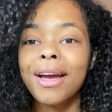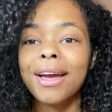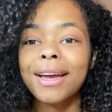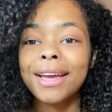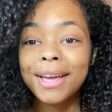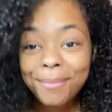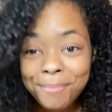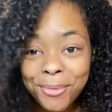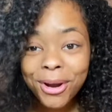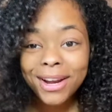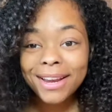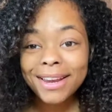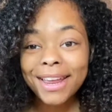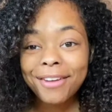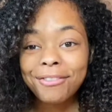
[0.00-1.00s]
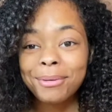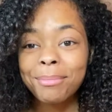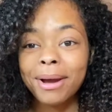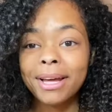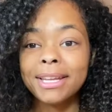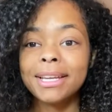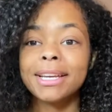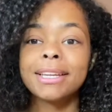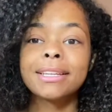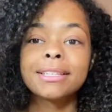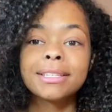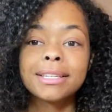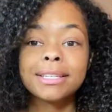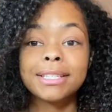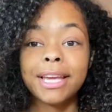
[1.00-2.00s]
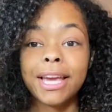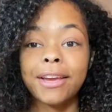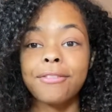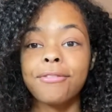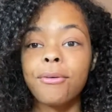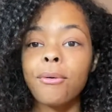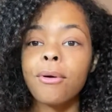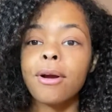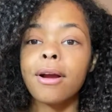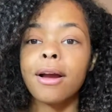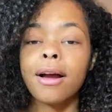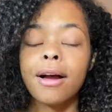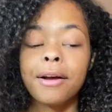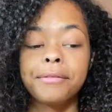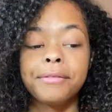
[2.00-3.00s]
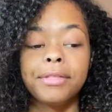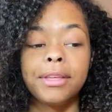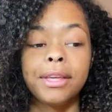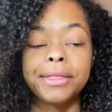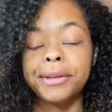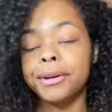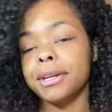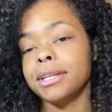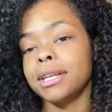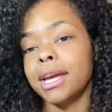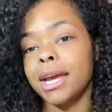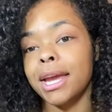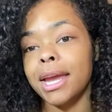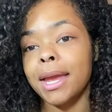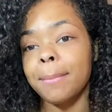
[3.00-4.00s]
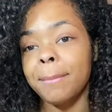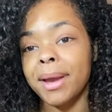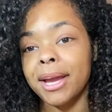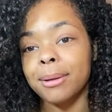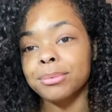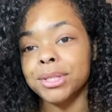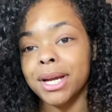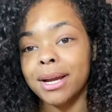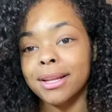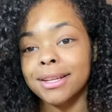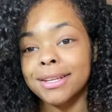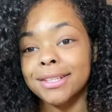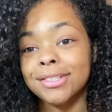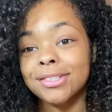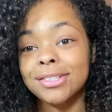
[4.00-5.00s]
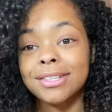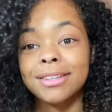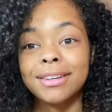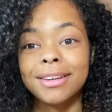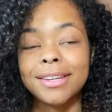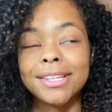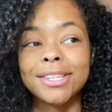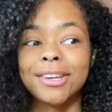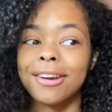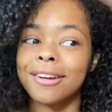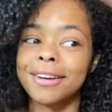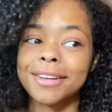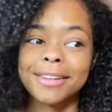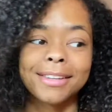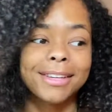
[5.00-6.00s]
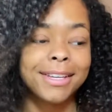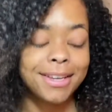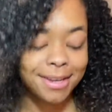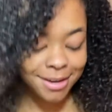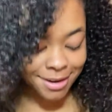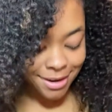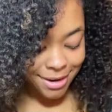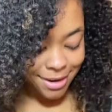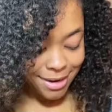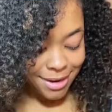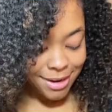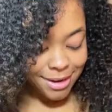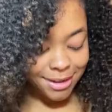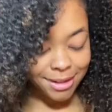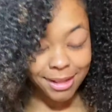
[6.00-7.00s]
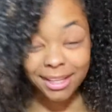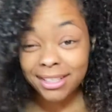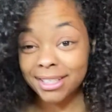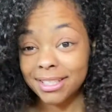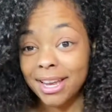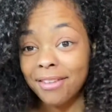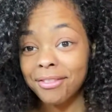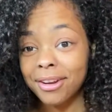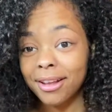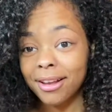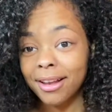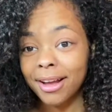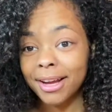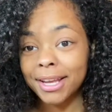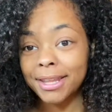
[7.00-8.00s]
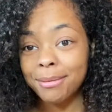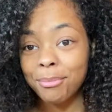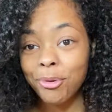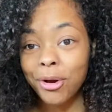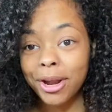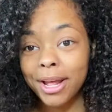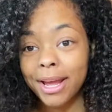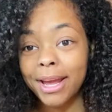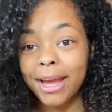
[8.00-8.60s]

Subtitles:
Good morning, everybody. It is day 4 of the 30-day makeup challenge. It is currently like 7 o'clock in the morning